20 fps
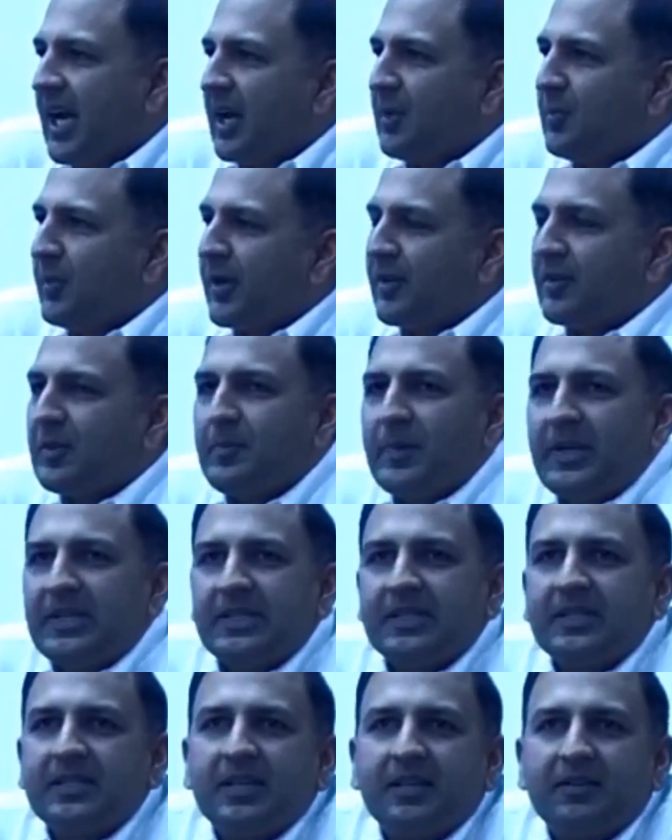And one of the
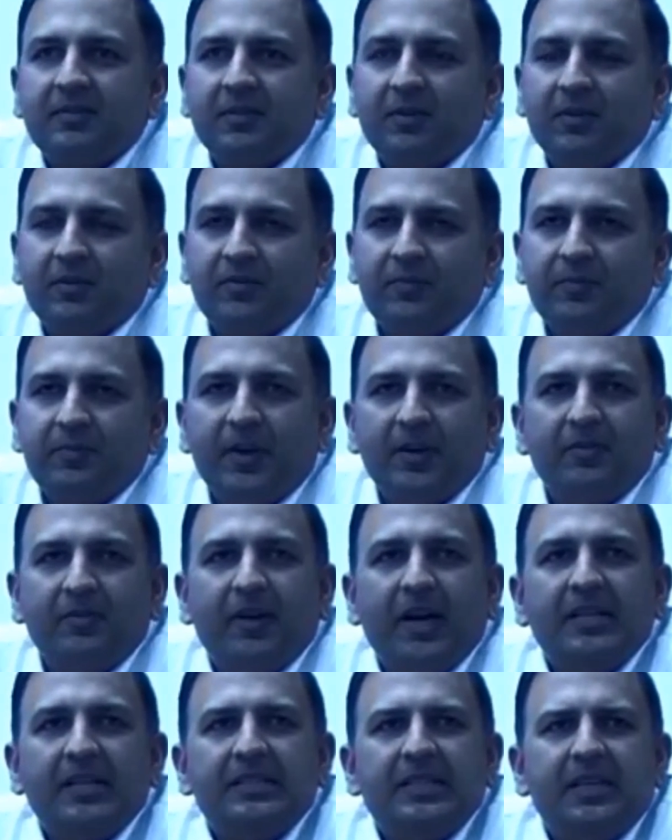pieces of
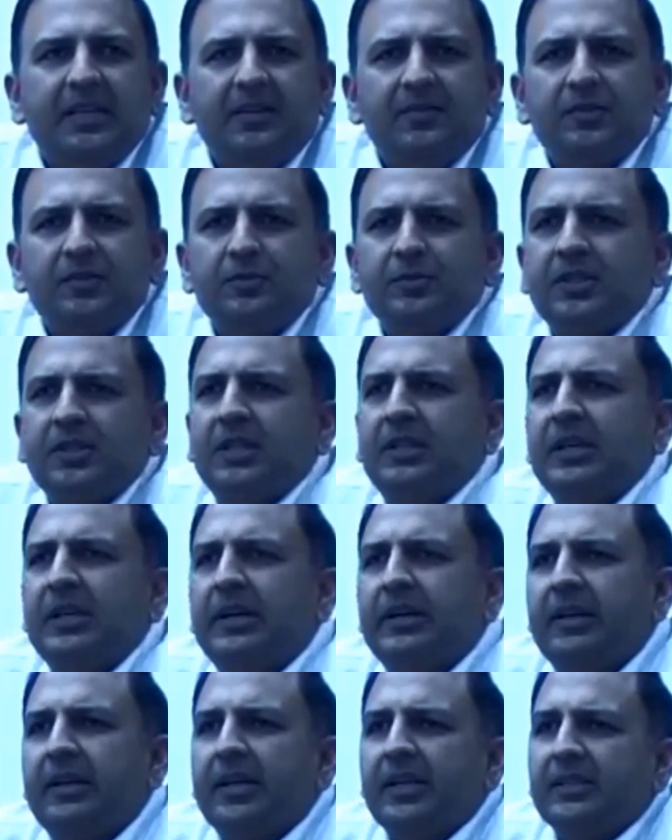advice he gives to
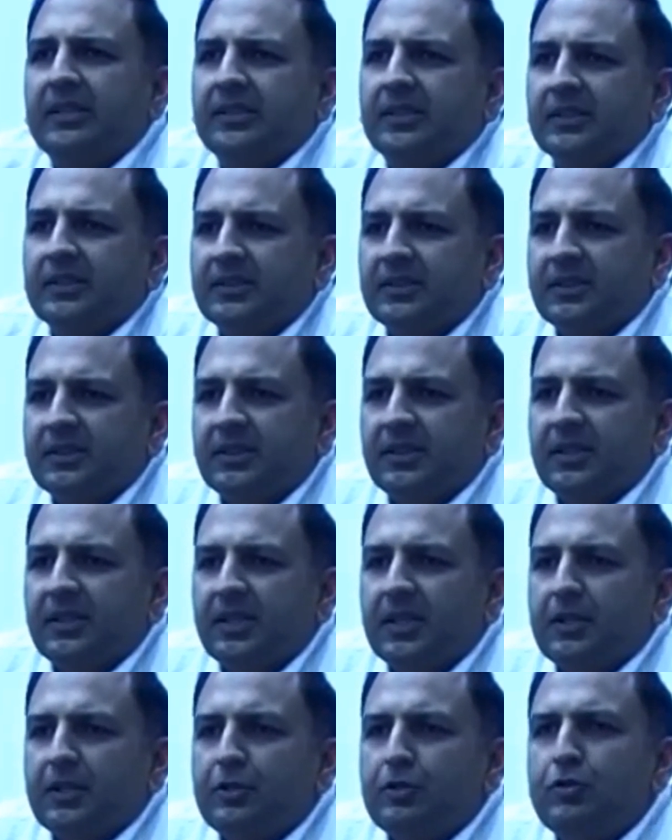satyagrahis is,
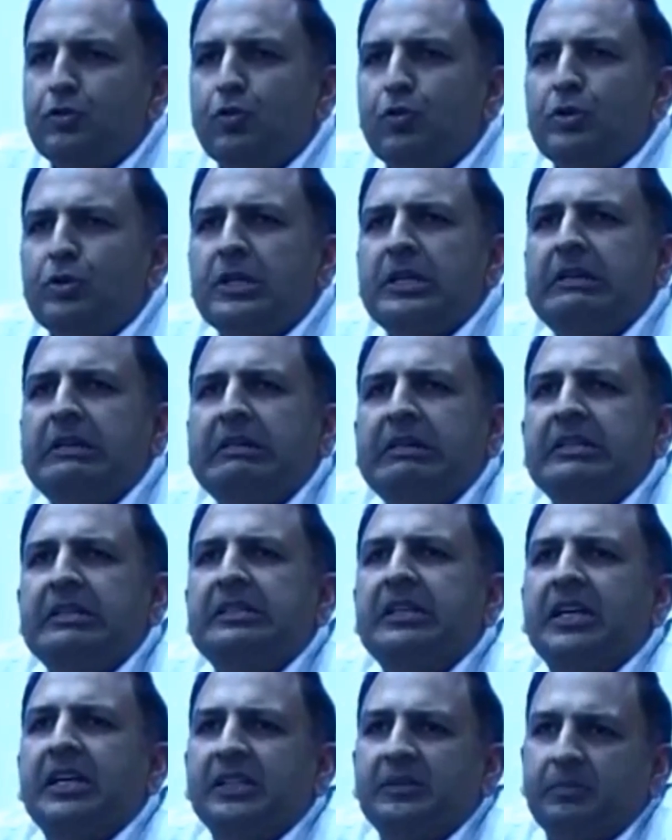don't
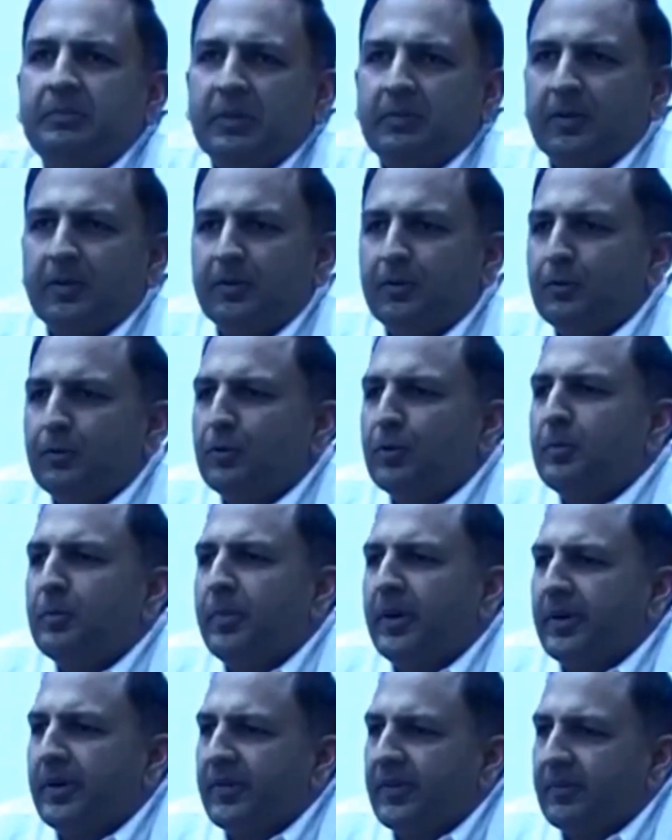criticize people who
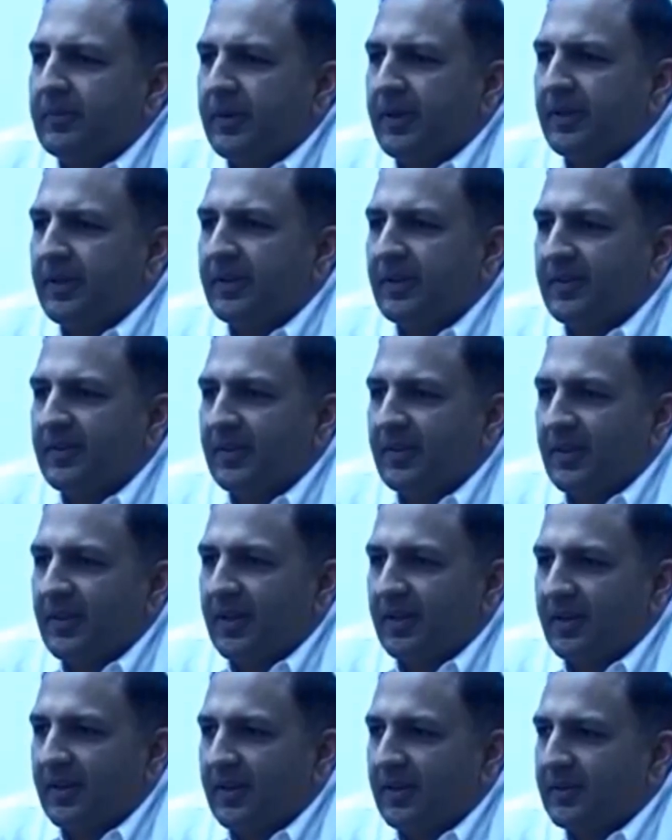don't participate in the
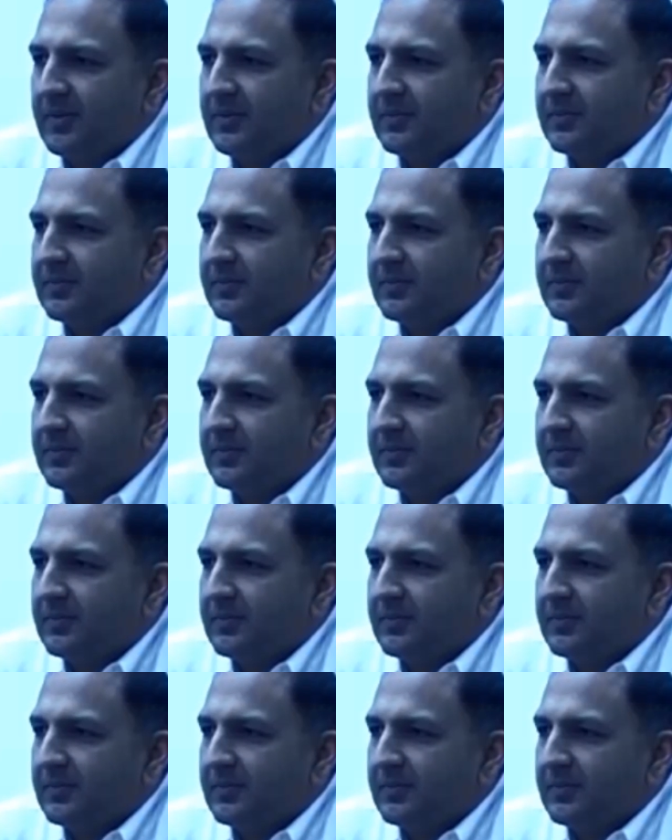satyagraha.